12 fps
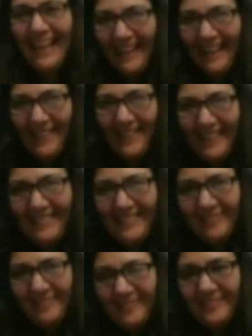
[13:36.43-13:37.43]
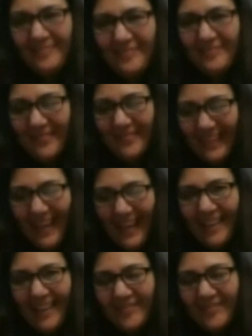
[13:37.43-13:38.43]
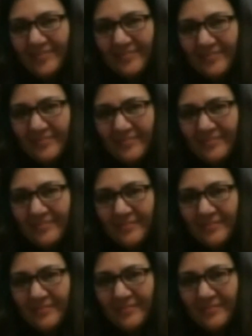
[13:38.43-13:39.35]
Wow, okay. Yeah. Yeah.